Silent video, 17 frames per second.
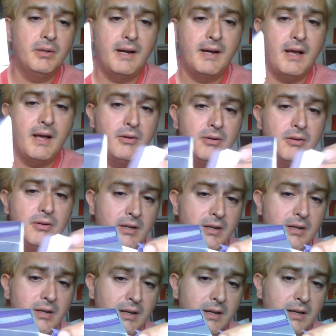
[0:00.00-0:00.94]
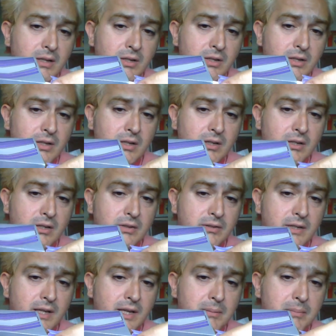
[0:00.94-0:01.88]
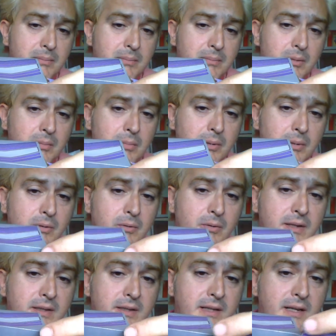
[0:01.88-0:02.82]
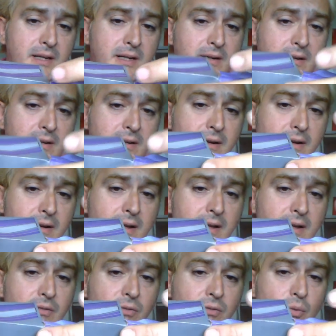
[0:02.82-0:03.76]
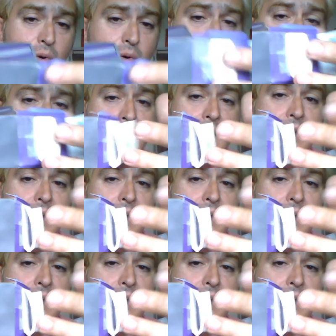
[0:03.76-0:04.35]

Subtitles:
it out. You get a little tape. You put it right there. And voila.